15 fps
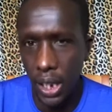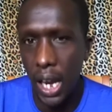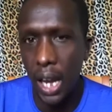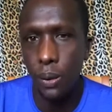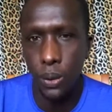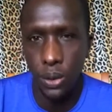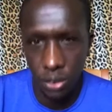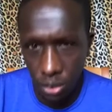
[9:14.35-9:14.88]
I
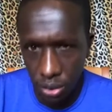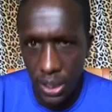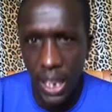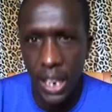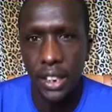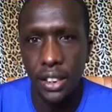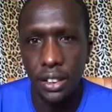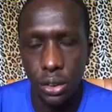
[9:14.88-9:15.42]
was
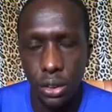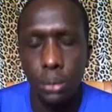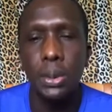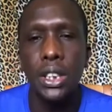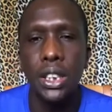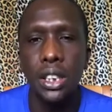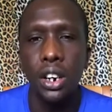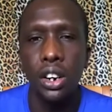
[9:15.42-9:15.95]
starting to
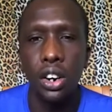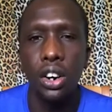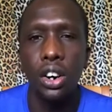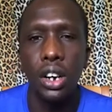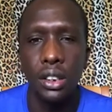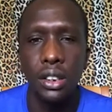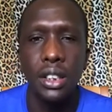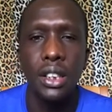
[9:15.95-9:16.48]
be
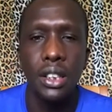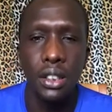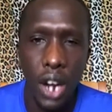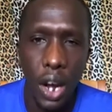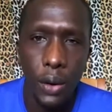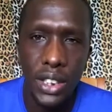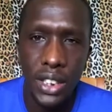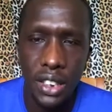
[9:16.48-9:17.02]
on, you know, I
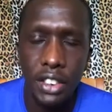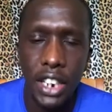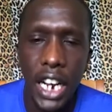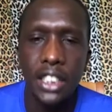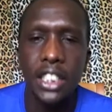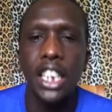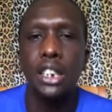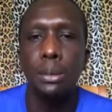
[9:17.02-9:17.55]
was given
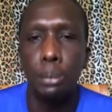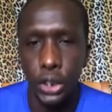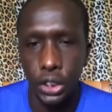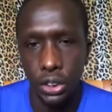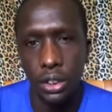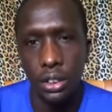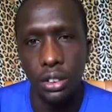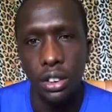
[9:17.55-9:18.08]

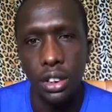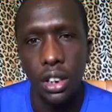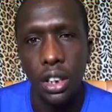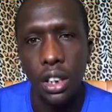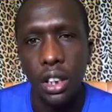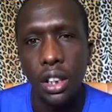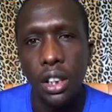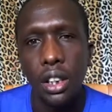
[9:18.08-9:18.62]
antidepressants.
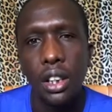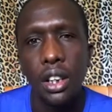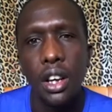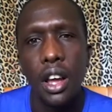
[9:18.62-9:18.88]
Right.